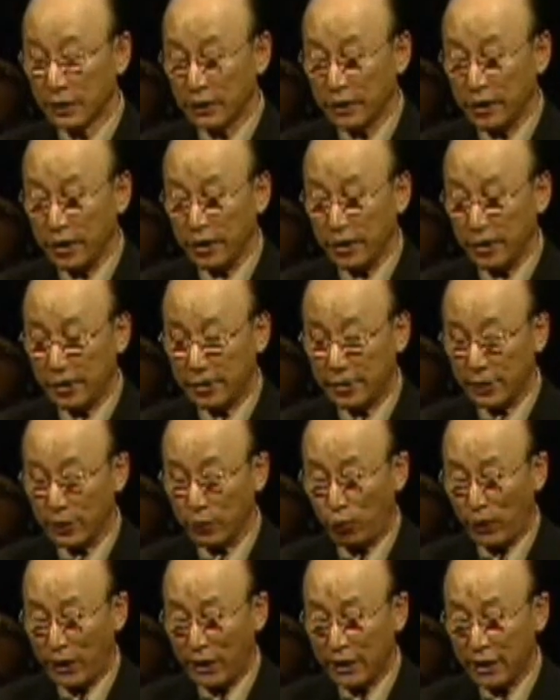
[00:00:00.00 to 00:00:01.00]
Then he said,
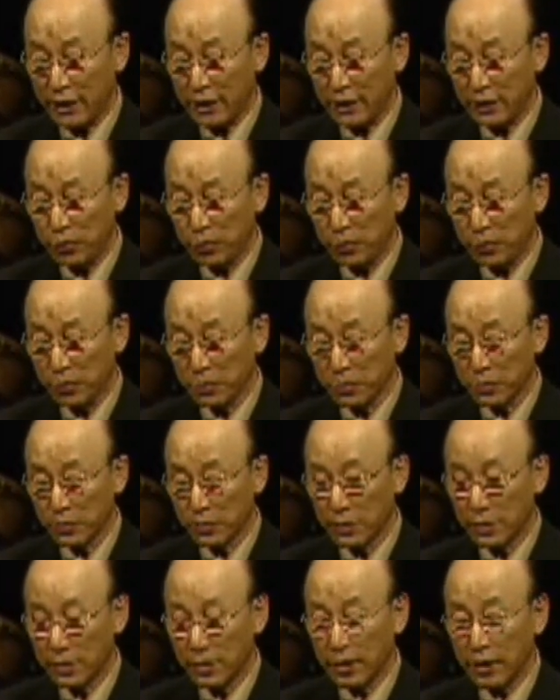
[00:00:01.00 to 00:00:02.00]
what can I do?
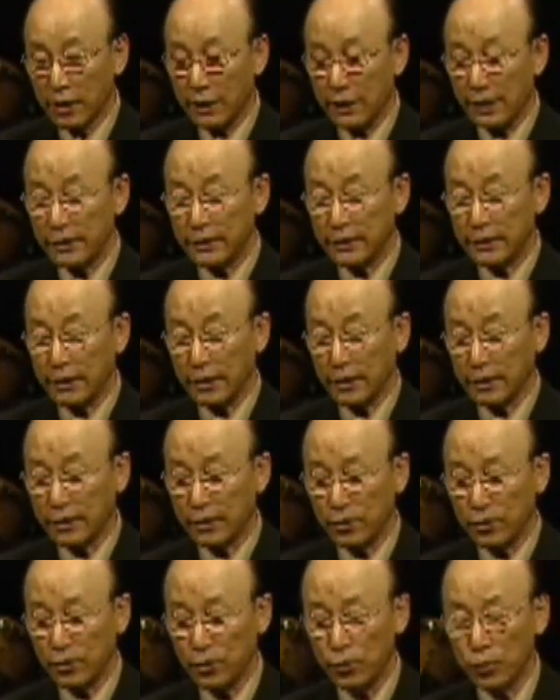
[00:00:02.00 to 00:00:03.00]
I said,
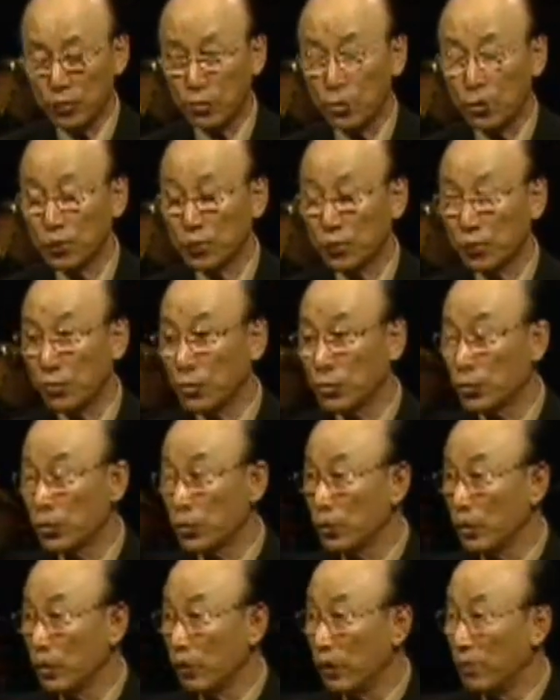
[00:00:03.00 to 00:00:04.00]
you don't go
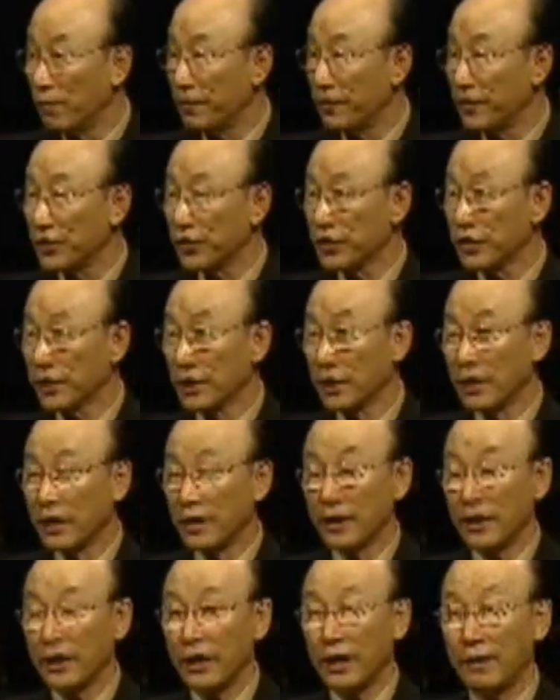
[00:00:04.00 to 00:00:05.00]
to your office.
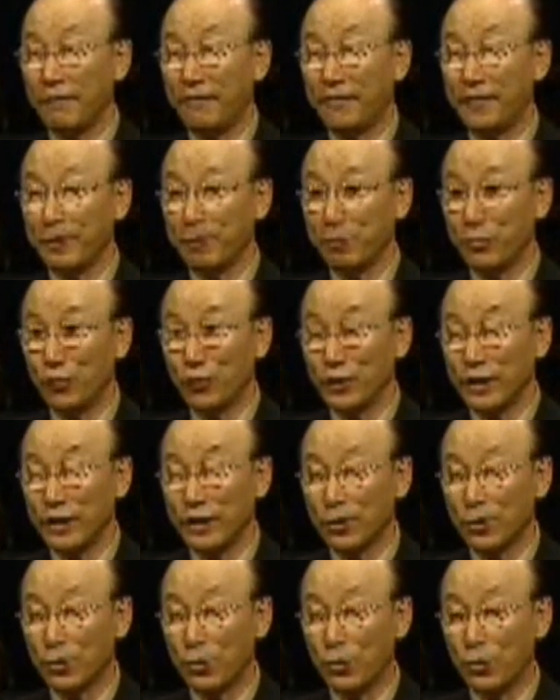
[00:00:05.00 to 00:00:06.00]
Every
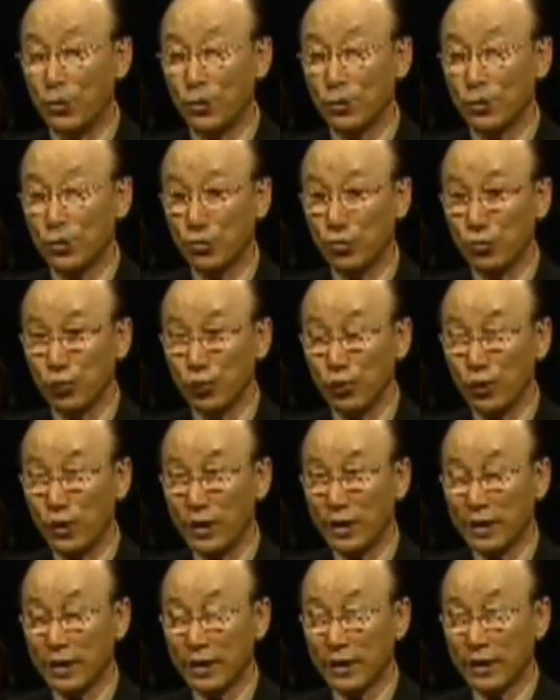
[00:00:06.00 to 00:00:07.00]
morning, go to
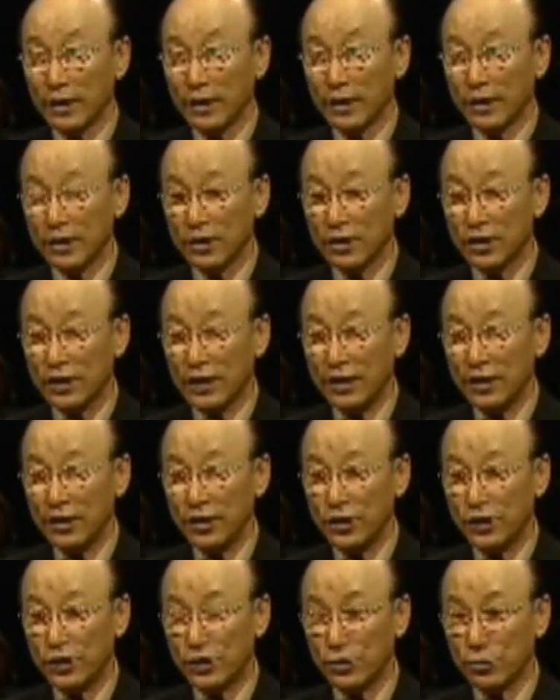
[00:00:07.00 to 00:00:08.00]
your
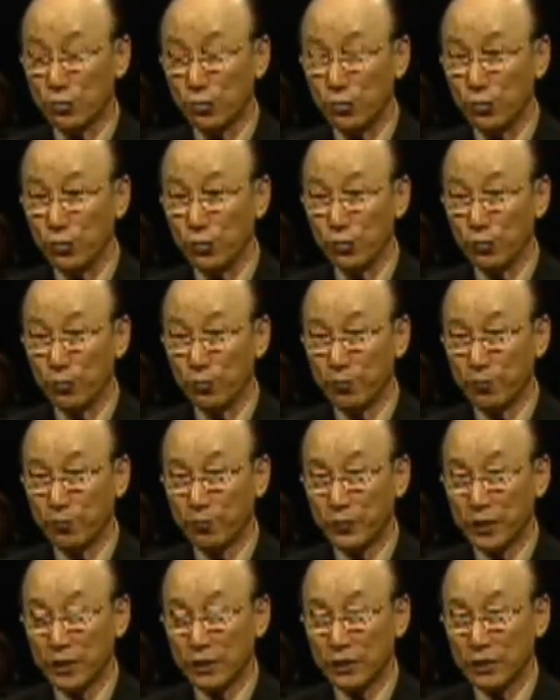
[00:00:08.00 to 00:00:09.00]
son's room.
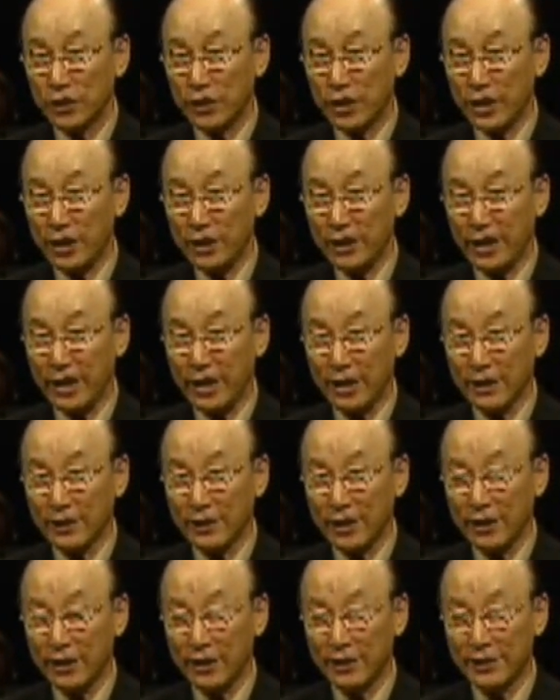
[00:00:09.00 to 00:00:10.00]
Stay there
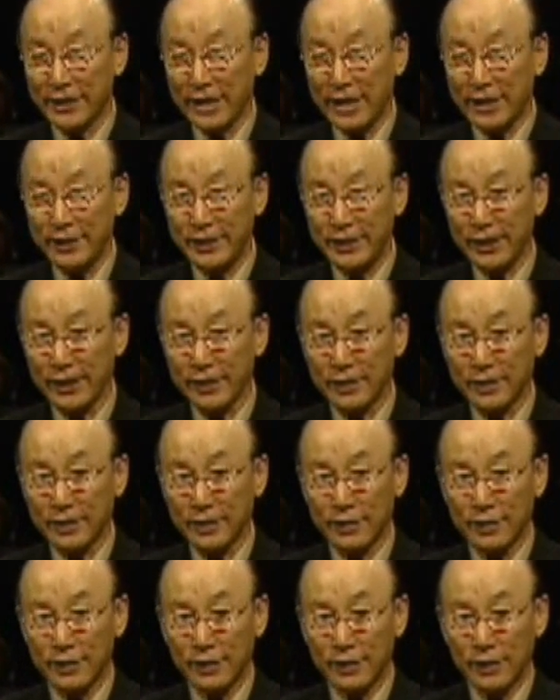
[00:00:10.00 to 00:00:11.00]
till sunset.
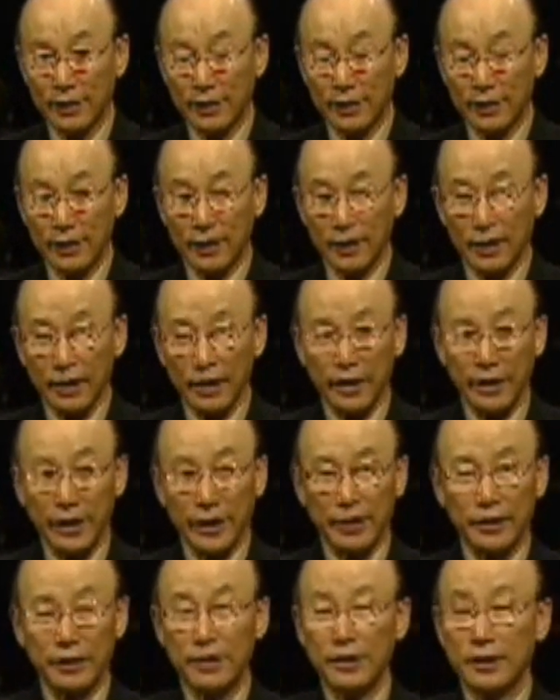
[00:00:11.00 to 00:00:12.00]

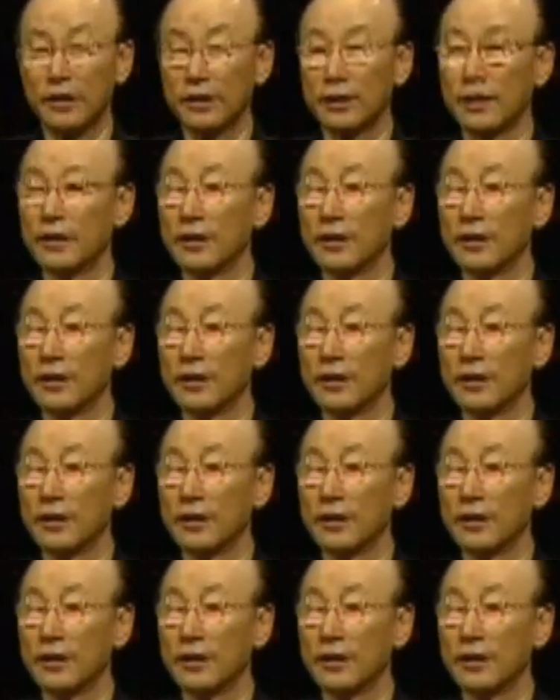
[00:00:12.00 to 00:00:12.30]
And